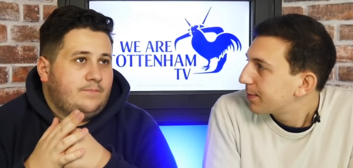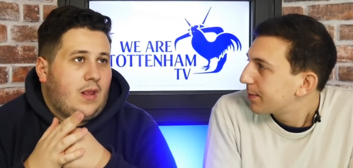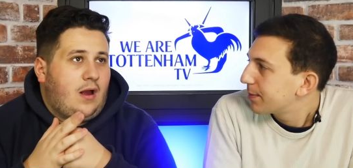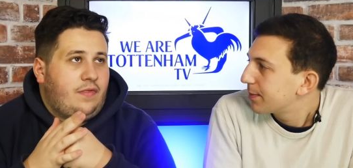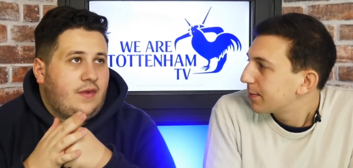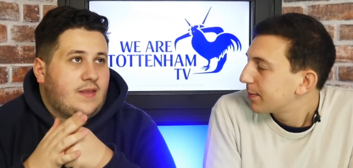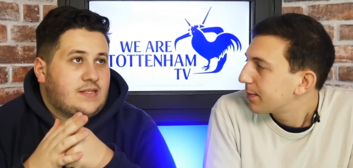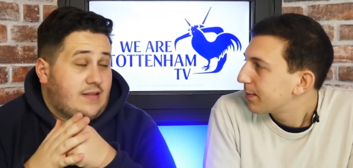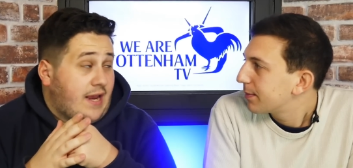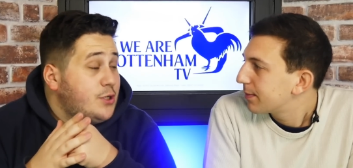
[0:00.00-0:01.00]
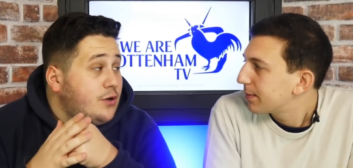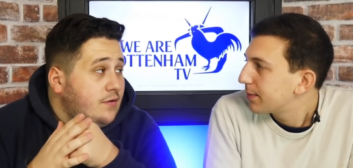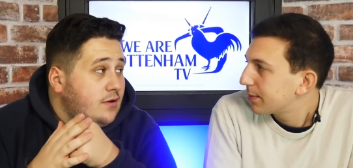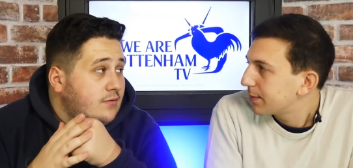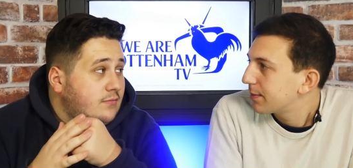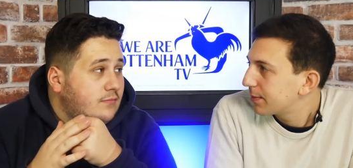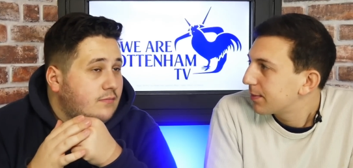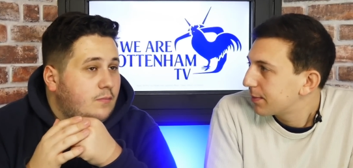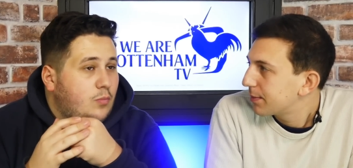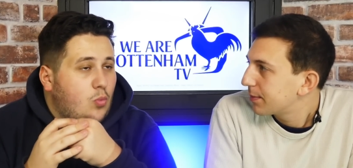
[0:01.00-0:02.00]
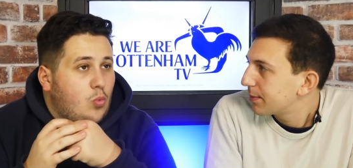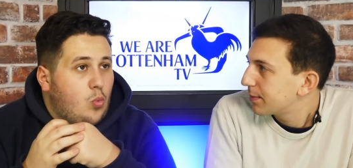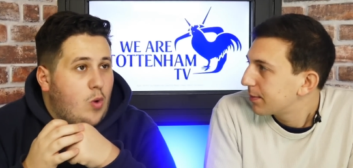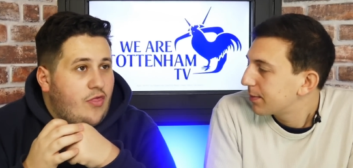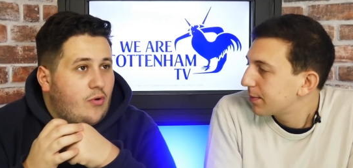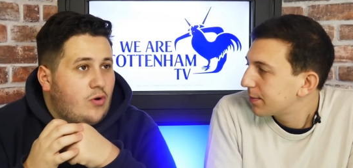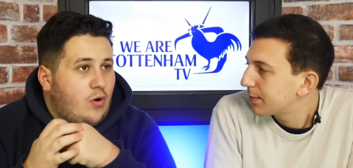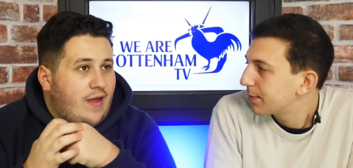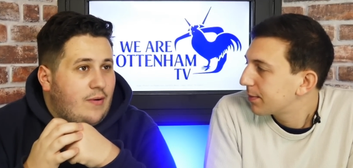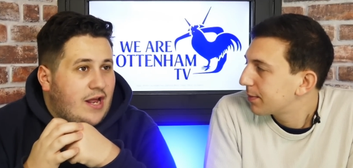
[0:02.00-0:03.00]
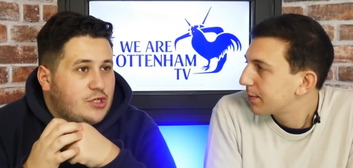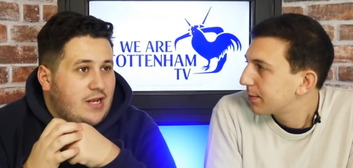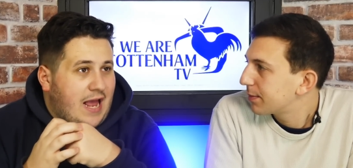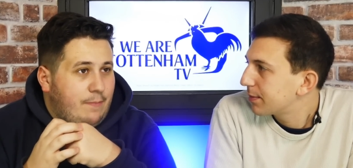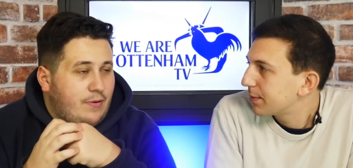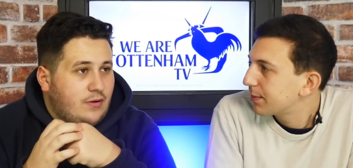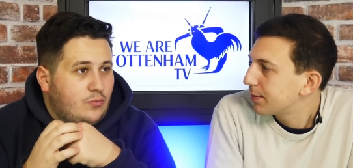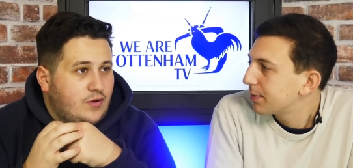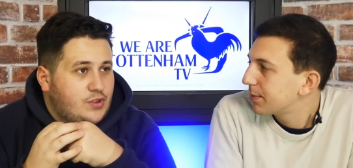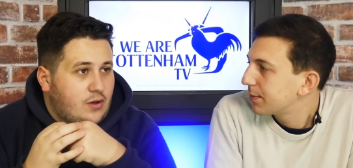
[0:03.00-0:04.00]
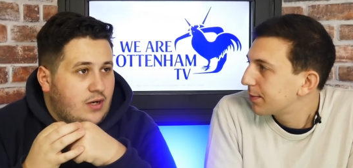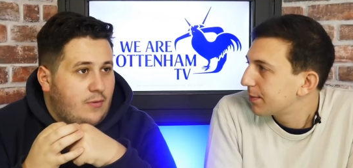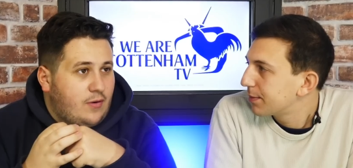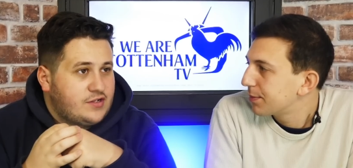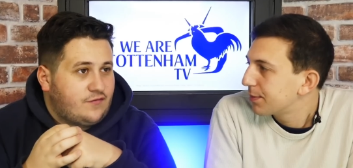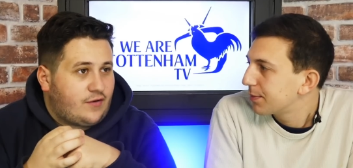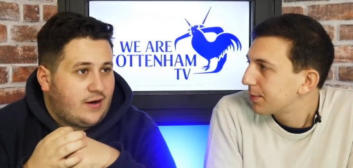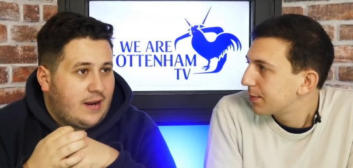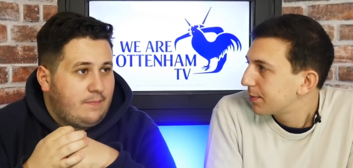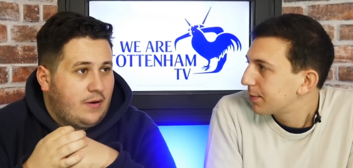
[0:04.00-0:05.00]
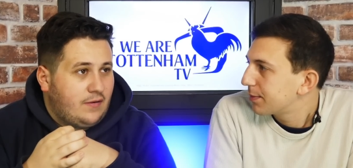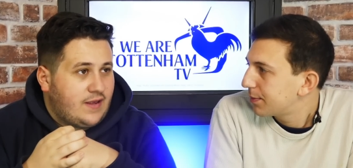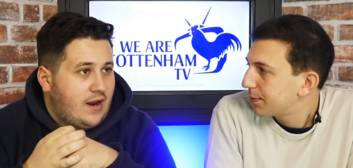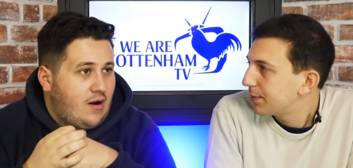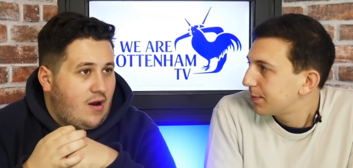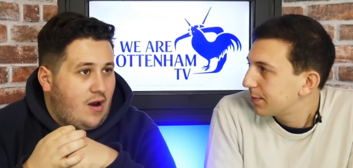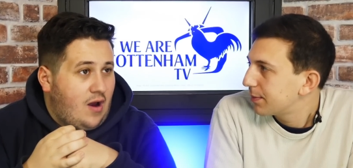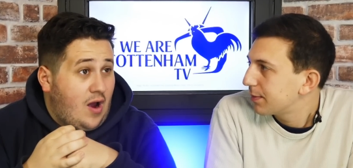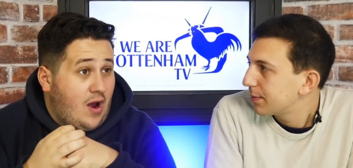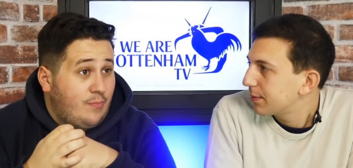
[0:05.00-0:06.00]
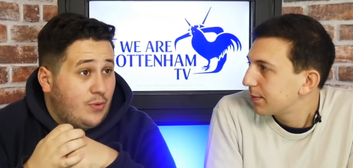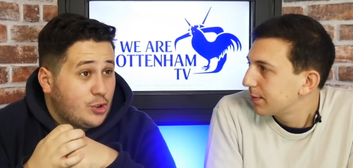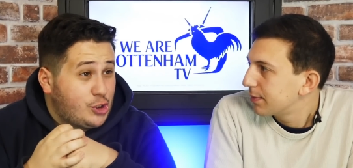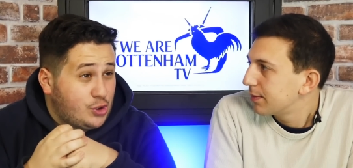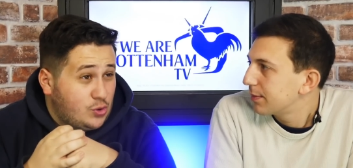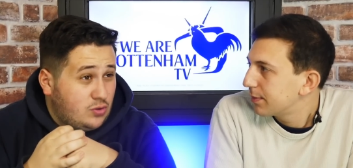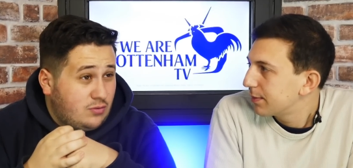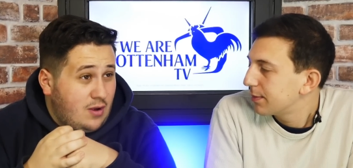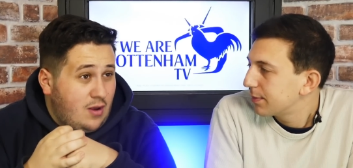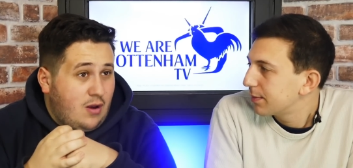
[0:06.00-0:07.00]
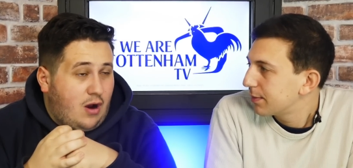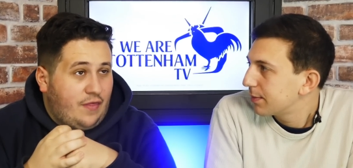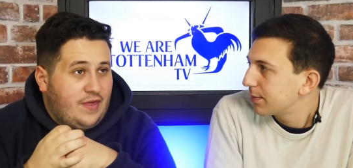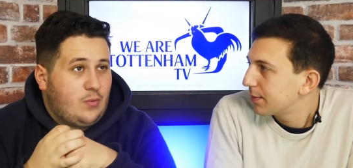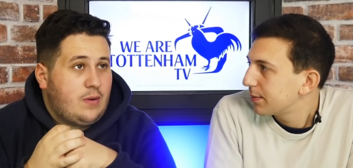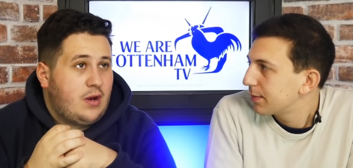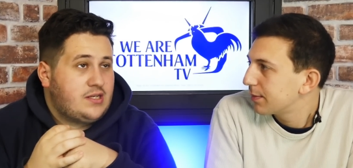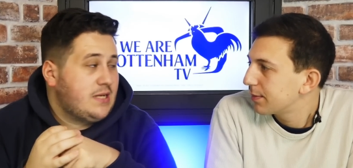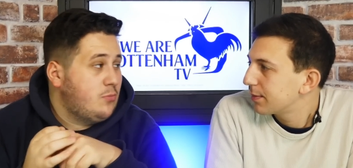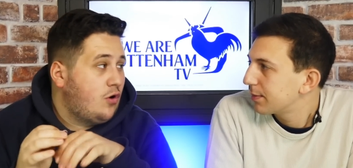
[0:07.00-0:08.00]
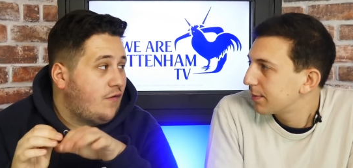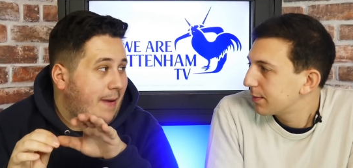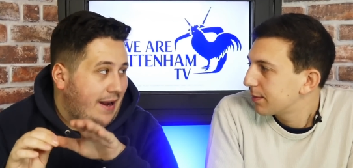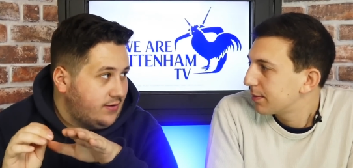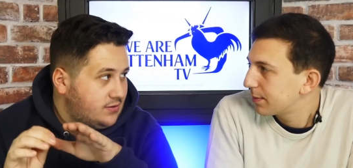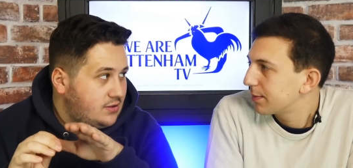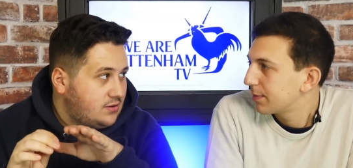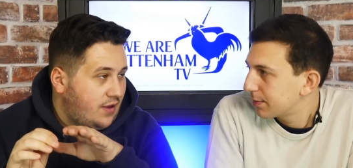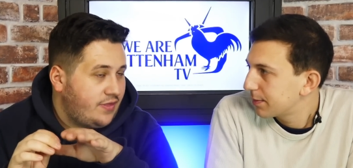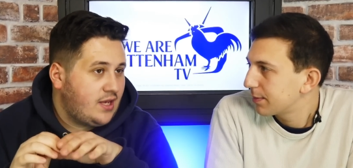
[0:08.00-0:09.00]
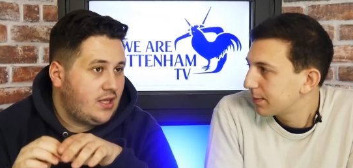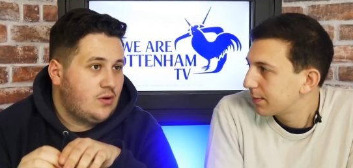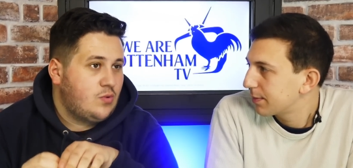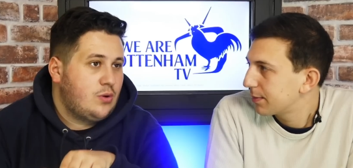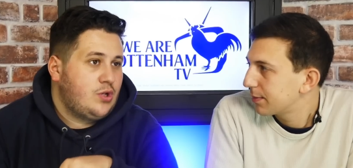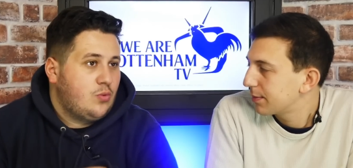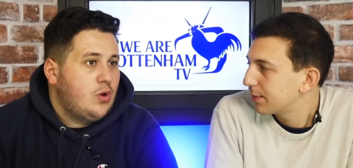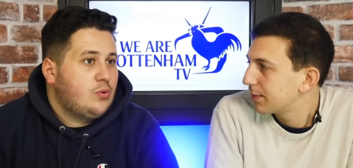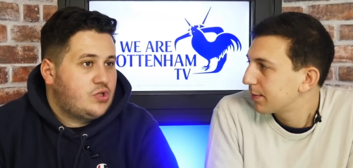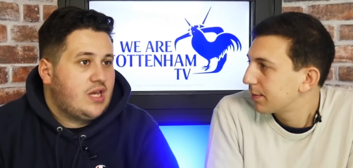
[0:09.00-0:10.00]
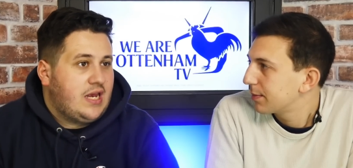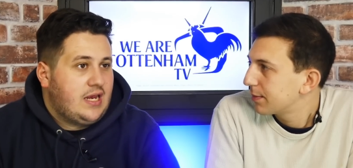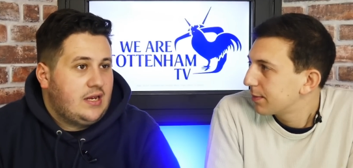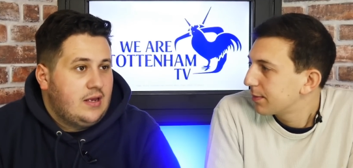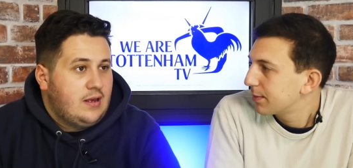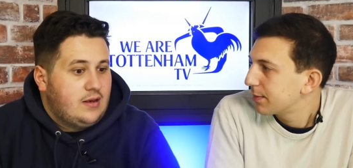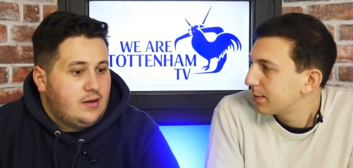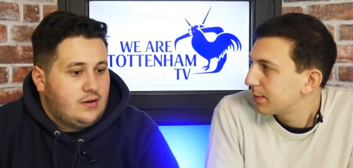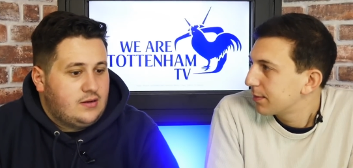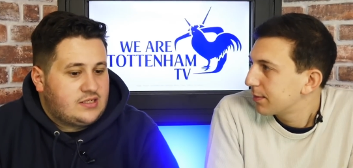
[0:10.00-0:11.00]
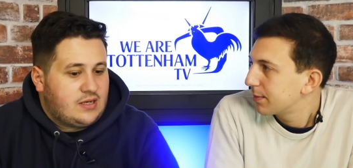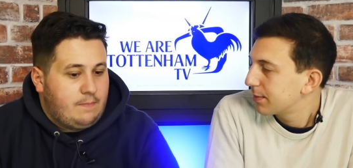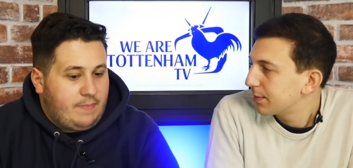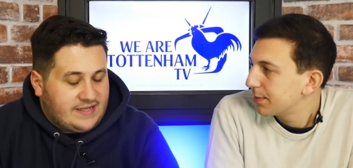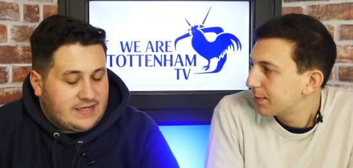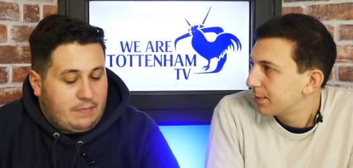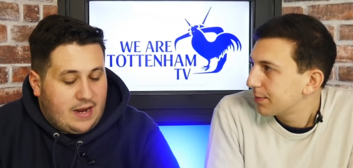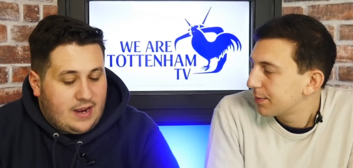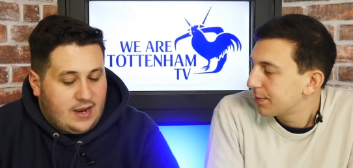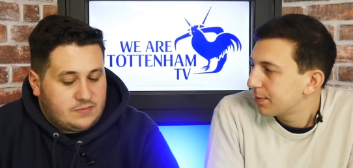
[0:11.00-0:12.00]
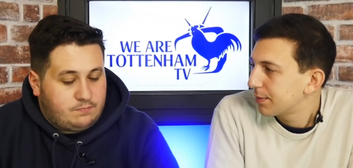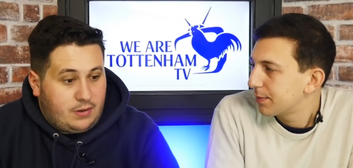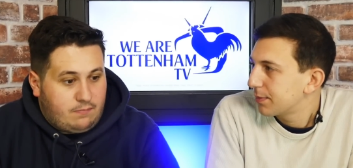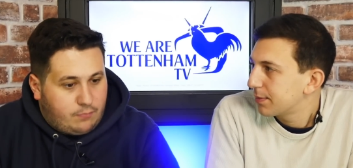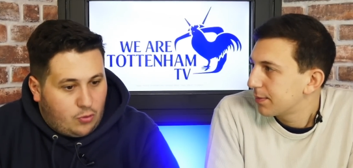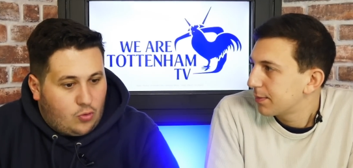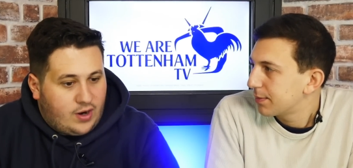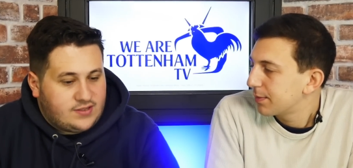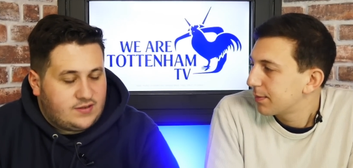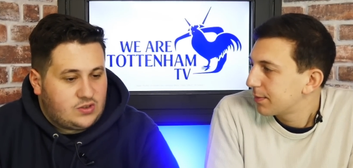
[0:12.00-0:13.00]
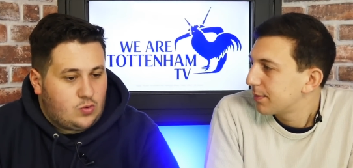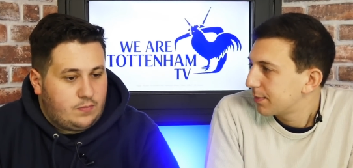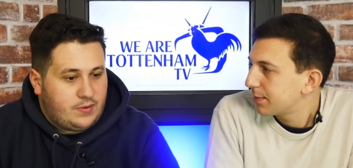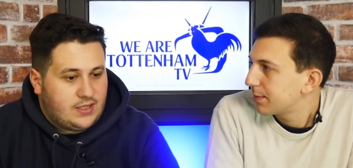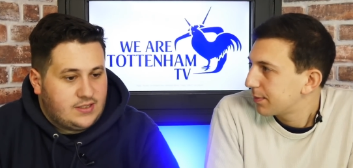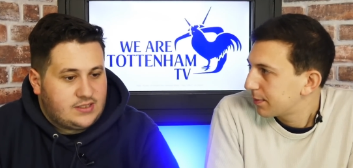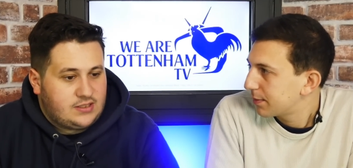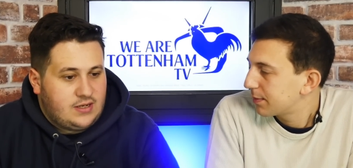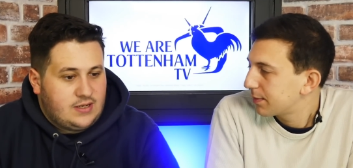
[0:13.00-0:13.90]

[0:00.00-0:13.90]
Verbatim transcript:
Speaker 1: I think there's a danger of it. Whether or not that will actually happen with Jody Morris and Frank Lampard there, I'm not sure. I think we might see more of a balance. I think you will you will see some better players be bought into the squad because